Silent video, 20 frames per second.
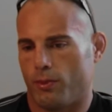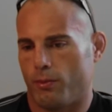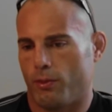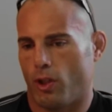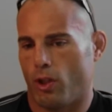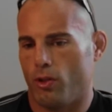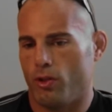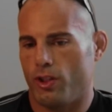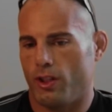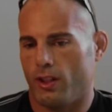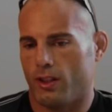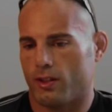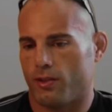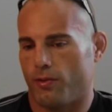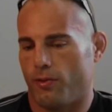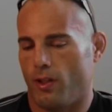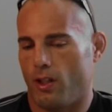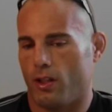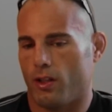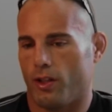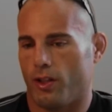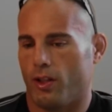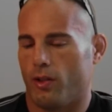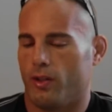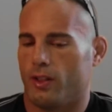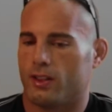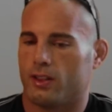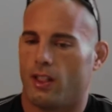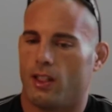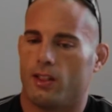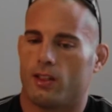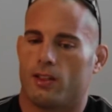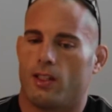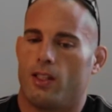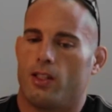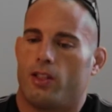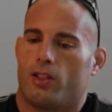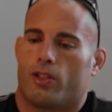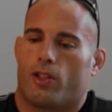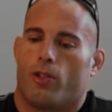coaching is fun, and it's not
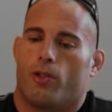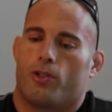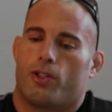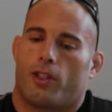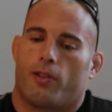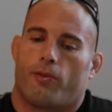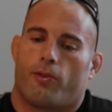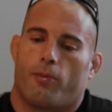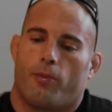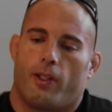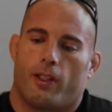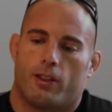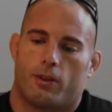just coaching for me,